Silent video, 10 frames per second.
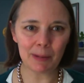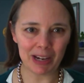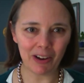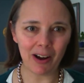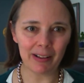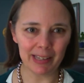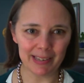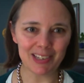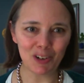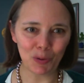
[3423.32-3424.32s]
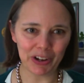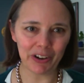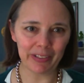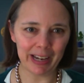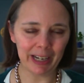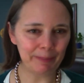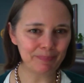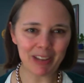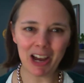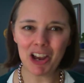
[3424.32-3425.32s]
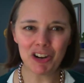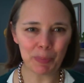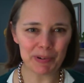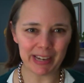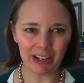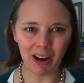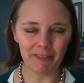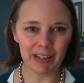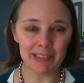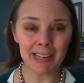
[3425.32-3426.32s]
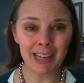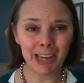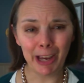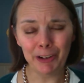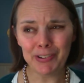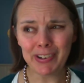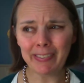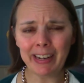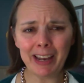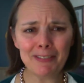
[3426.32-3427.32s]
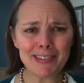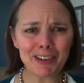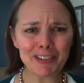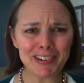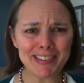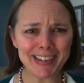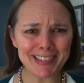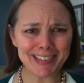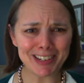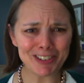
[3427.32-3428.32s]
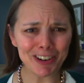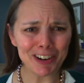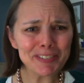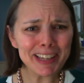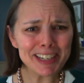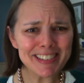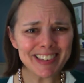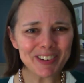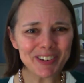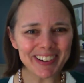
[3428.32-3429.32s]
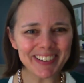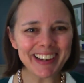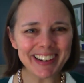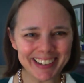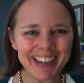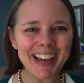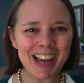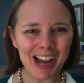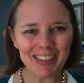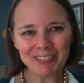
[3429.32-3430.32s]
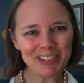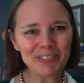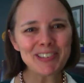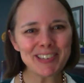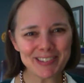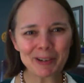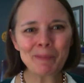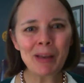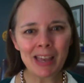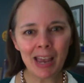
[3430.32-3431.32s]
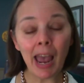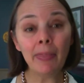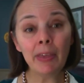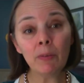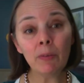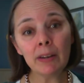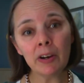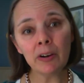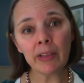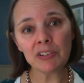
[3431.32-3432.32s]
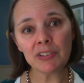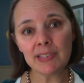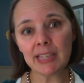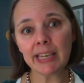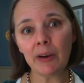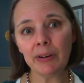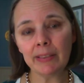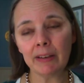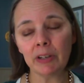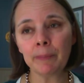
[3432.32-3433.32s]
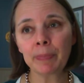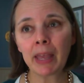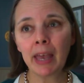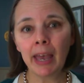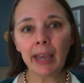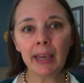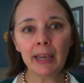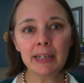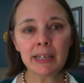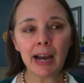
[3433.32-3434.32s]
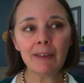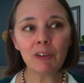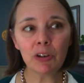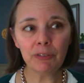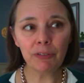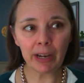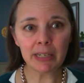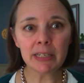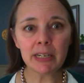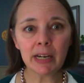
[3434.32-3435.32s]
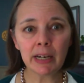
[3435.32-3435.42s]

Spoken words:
in my colleagues in North Carolina. 100% confidence. Interestingly enough, the Secretary of State isn't in charge of elections in North Carolina. They have a different system, and they run their elections at the county level. And I have a good friend